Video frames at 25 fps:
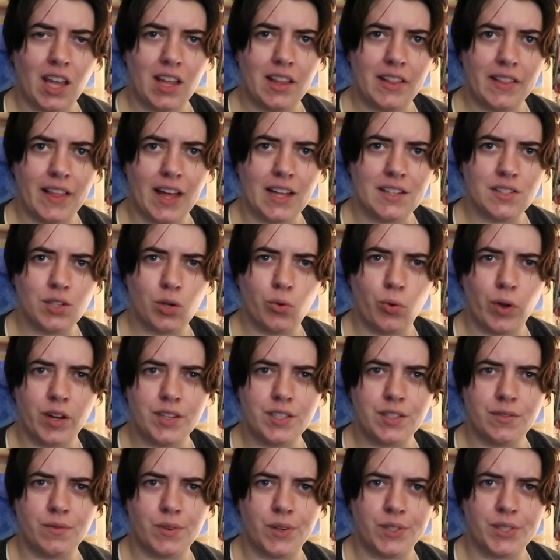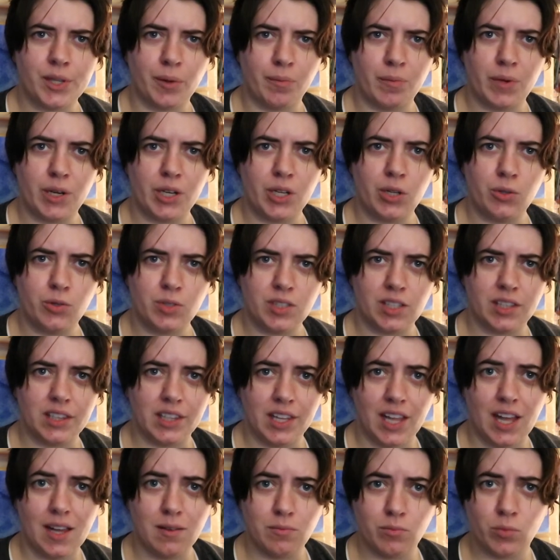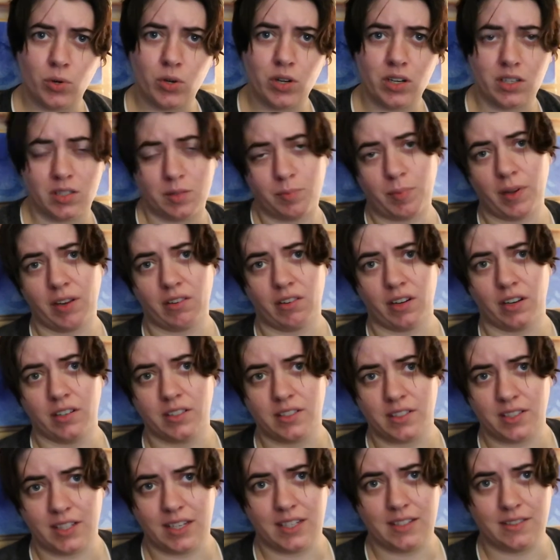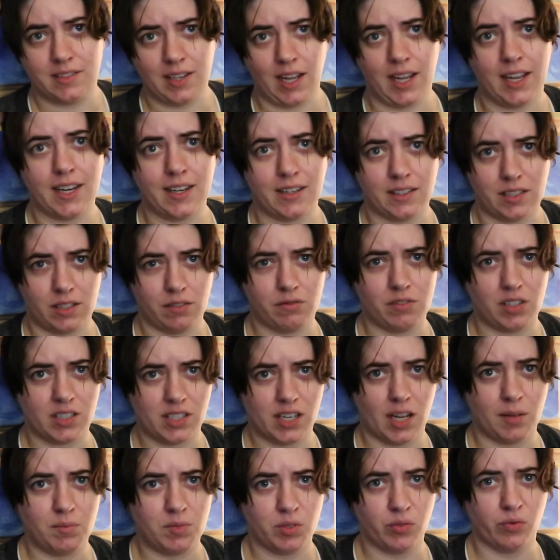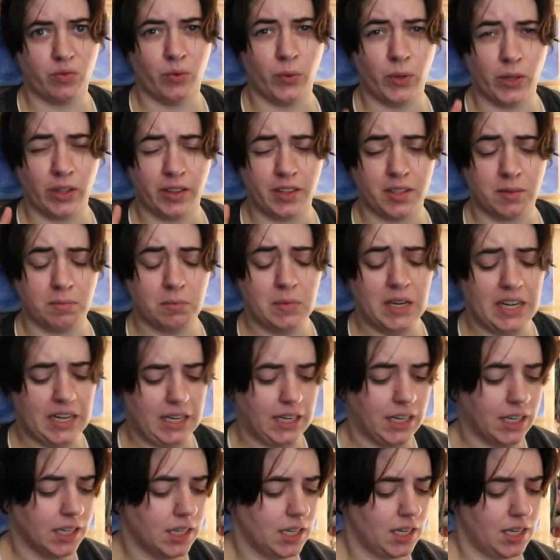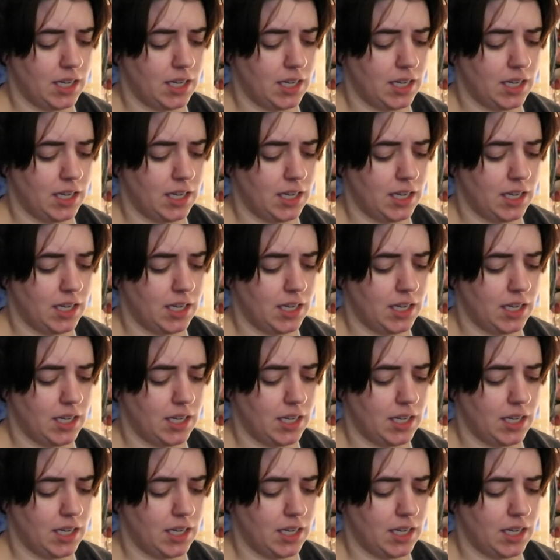that's a question for somebody who's a lot more experienced in dyeing different types of wool than me.